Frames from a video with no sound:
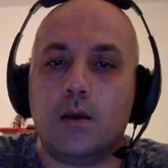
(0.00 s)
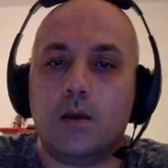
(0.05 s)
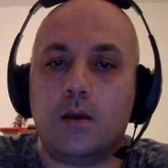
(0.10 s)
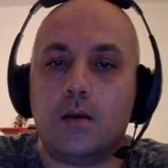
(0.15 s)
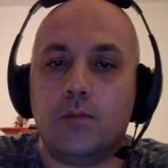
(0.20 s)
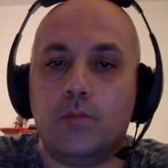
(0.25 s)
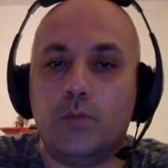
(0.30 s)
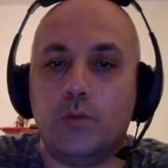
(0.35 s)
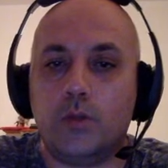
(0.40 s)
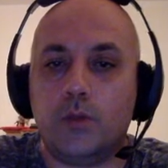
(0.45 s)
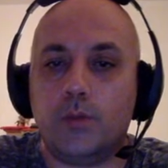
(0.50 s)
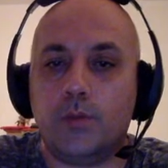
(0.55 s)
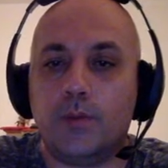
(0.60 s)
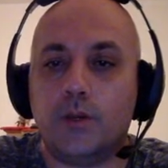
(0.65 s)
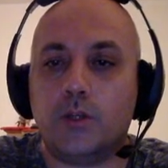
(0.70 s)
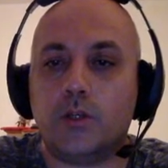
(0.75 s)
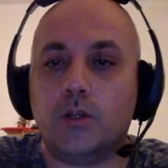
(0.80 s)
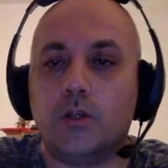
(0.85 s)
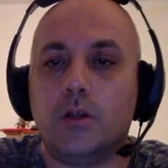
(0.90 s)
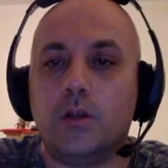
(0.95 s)
putting
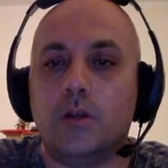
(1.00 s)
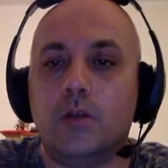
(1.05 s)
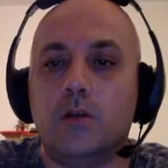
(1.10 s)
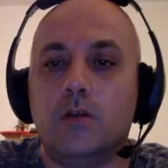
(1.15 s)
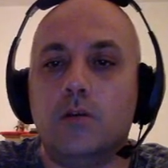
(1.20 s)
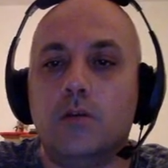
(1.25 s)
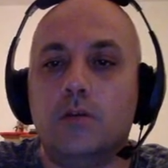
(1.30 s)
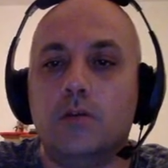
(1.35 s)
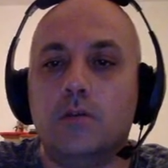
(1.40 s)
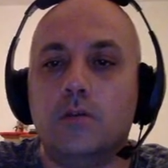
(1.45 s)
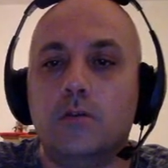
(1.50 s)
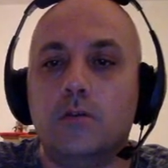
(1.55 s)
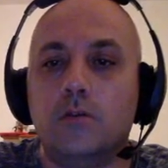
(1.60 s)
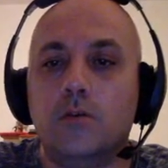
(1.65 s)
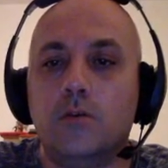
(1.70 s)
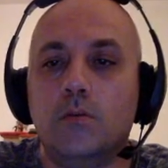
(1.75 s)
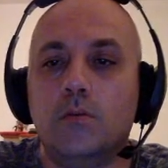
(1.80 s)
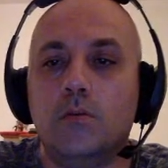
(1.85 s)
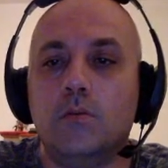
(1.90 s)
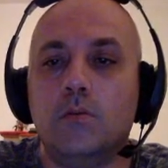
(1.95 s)
pressure here.
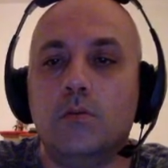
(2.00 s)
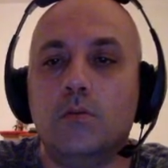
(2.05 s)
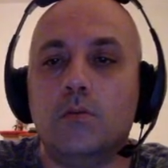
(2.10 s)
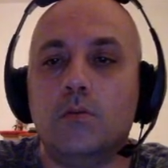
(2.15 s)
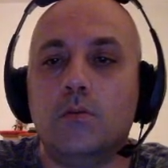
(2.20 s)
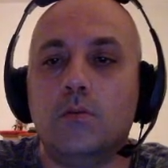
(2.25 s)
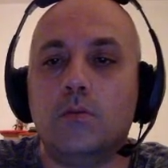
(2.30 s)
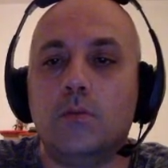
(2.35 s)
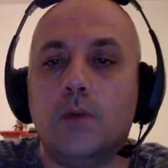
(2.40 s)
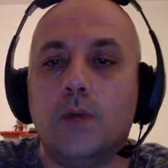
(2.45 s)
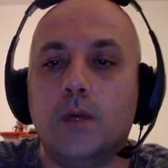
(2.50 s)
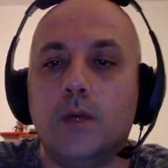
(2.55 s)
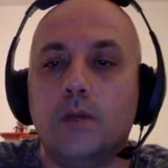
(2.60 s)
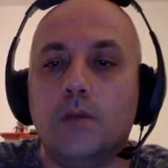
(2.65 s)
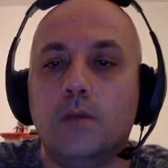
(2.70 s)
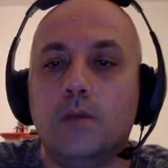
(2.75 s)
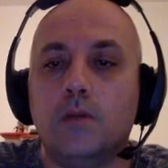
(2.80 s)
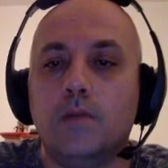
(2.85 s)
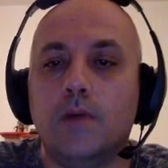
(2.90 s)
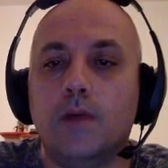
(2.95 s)
So
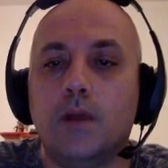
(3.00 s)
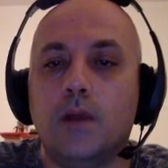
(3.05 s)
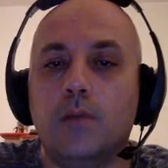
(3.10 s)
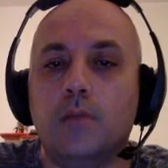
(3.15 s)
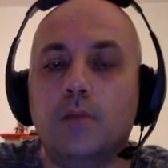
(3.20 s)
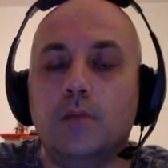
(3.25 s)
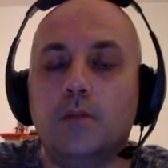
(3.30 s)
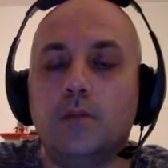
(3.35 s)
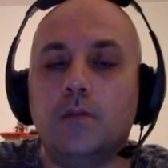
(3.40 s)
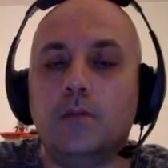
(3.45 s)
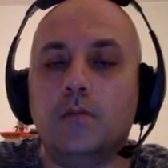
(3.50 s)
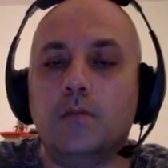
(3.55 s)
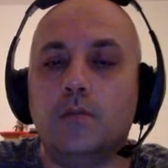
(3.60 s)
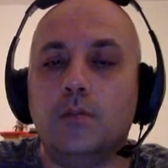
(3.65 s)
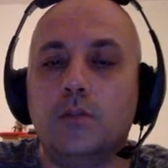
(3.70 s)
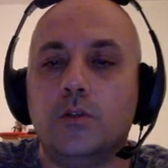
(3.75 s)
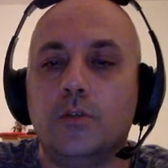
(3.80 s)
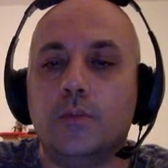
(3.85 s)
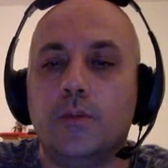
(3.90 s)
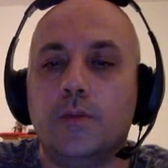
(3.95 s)
white develops,
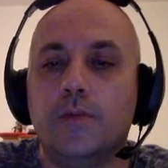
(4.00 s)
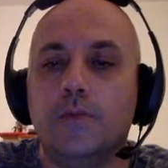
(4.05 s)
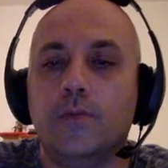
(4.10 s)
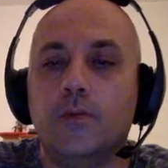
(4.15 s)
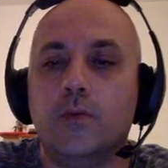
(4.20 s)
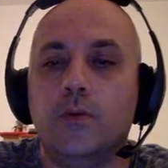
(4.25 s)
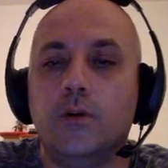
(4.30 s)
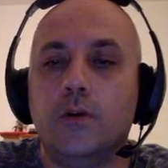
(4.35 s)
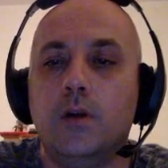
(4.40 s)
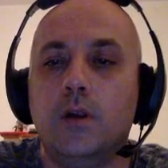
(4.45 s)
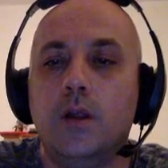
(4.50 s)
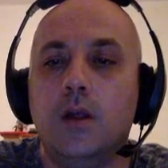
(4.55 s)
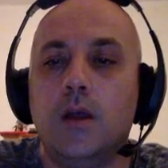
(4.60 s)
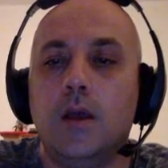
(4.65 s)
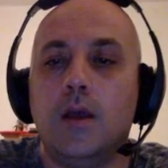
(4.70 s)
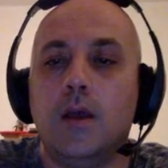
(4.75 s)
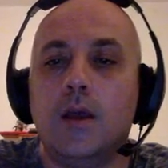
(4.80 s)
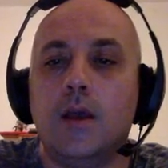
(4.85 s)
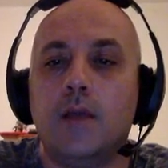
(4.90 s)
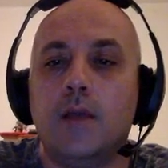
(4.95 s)
bishop f4,
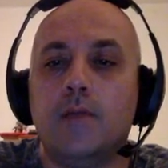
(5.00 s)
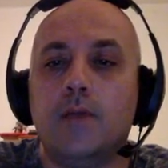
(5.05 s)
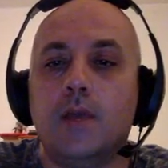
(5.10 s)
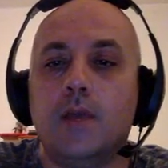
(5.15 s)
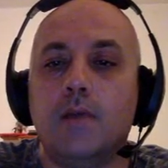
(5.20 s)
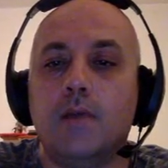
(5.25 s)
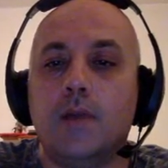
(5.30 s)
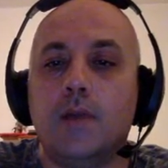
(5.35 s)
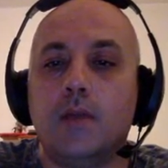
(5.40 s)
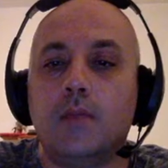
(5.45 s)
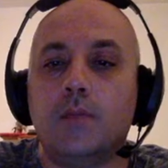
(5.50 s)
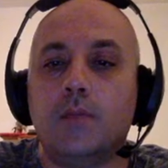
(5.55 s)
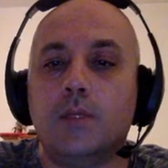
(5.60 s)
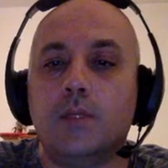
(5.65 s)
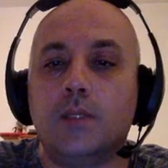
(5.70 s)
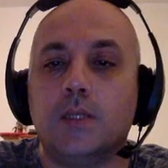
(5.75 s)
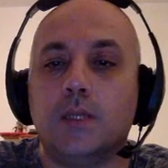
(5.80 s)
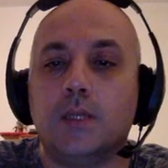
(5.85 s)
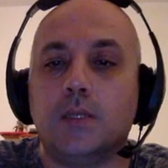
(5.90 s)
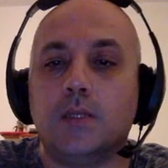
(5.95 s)
and we have knight
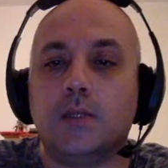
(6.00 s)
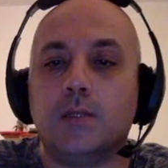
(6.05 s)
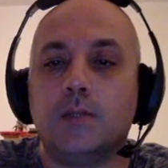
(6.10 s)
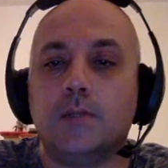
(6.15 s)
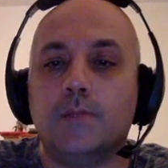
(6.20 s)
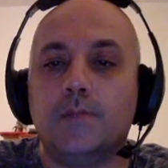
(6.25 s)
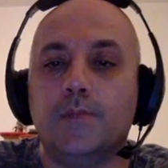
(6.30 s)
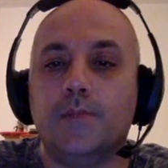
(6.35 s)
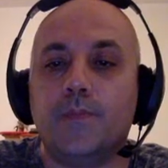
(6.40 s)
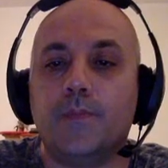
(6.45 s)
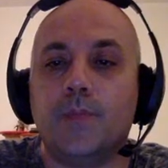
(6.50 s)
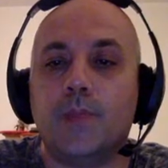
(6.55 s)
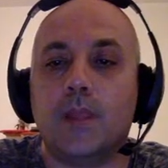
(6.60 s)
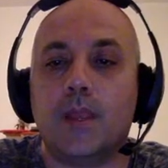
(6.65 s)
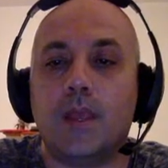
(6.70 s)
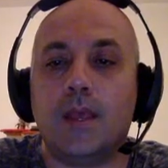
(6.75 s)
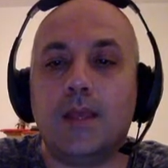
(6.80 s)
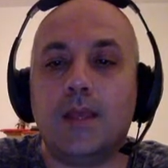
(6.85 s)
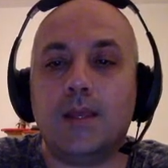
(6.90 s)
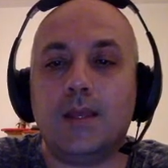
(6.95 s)
b6.
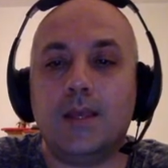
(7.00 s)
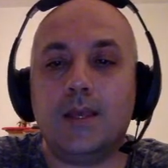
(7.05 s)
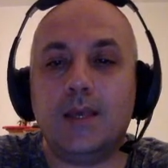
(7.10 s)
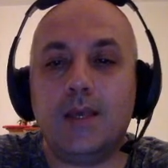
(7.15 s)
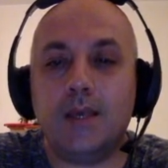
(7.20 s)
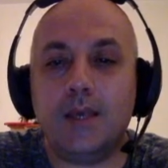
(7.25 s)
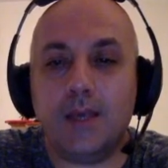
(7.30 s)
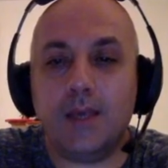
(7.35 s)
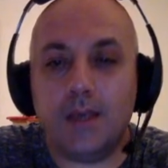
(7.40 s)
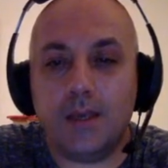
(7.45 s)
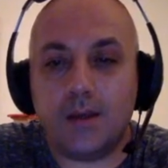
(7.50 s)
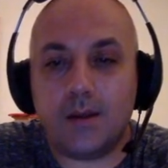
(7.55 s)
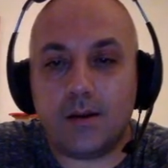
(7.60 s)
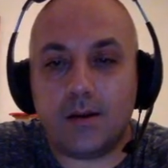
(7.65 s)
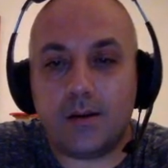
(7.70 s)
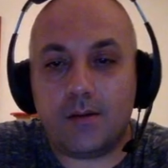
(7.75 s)
And here,